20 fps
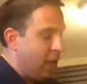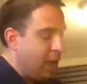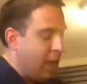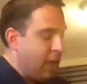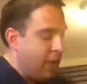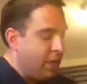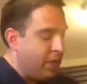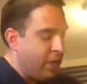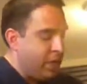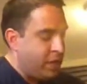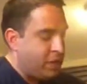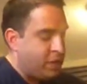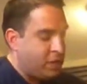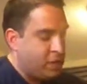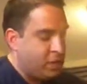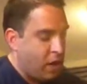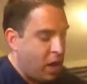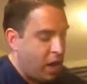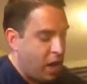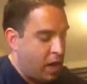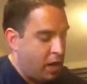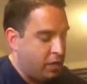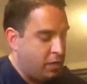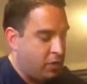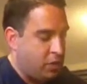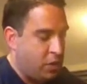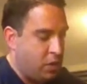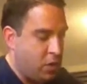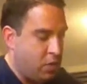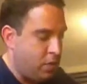in this
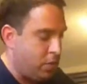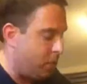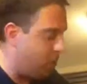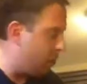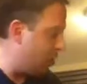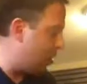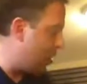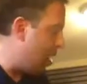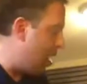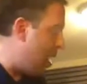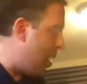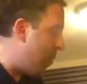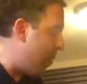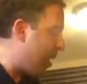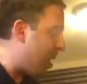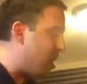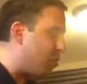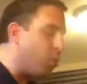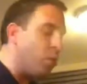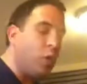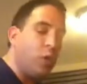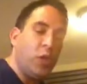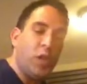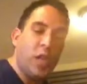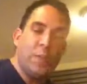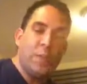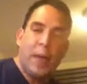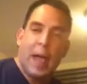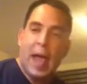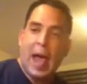sauce. Because what will end
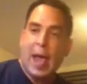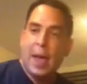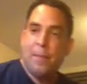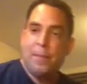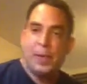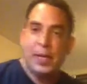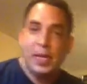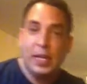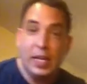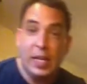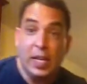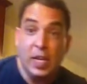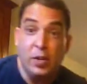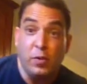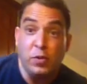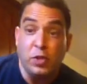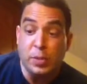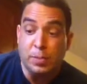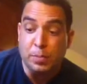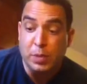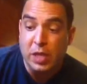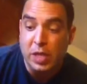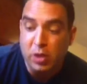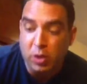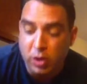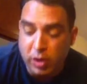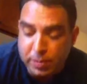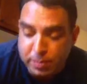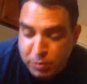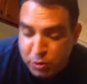up happening,
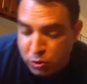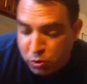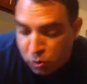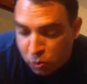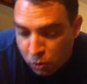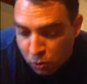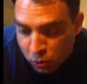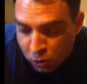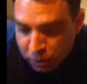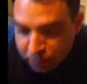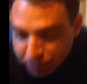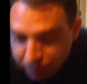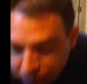it'll absorb,